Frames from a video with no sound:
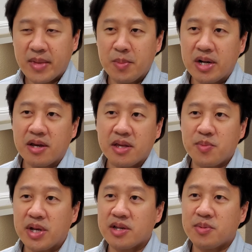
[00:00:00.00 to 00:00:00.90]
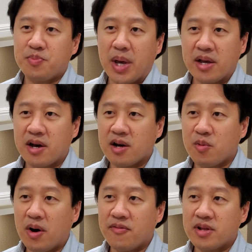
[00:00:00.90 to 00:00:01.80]
But I got the biggest Bangkok
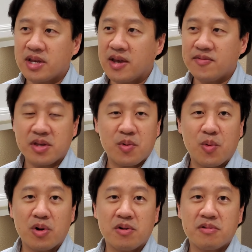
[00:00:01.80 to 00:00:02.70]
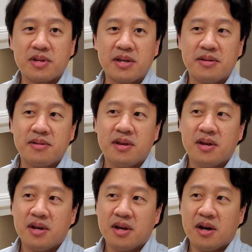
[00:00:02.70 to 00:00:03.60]
guava leaves in the world, and
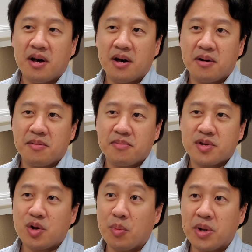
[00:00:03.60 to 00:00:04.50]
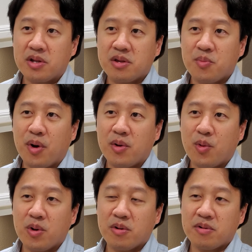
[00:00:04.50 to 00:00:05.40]
so big to the point
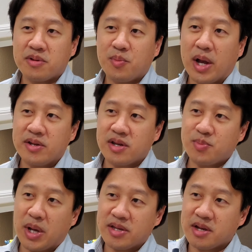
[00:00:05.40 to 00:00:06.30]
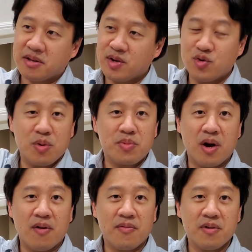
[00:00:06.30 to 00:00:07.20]
where the branches basically drooped
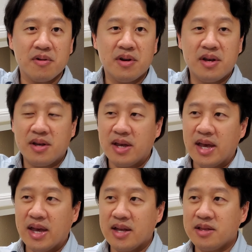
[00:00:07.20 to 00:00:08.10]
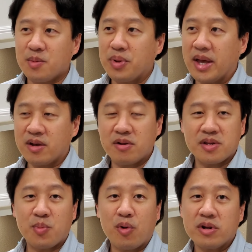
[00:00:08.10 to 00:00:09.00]
over and the plant couldn't
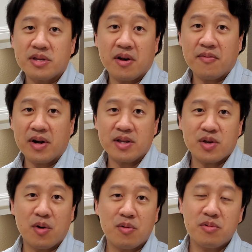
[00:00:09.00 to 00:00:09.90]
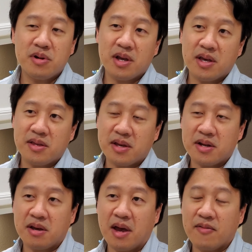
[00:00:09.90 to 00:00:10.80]
support itself on its own. And
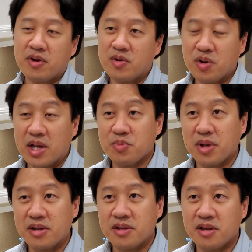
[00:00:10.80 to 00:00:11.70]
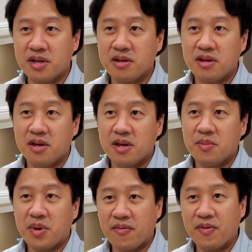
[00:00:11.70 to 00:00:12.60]
then after I transplanted it in
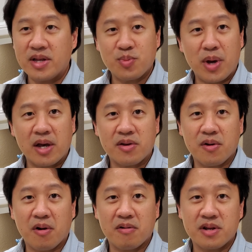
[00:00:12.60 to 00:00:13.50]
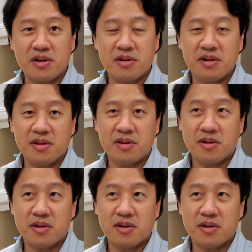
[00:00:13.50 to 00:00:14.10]
my friend's backyard in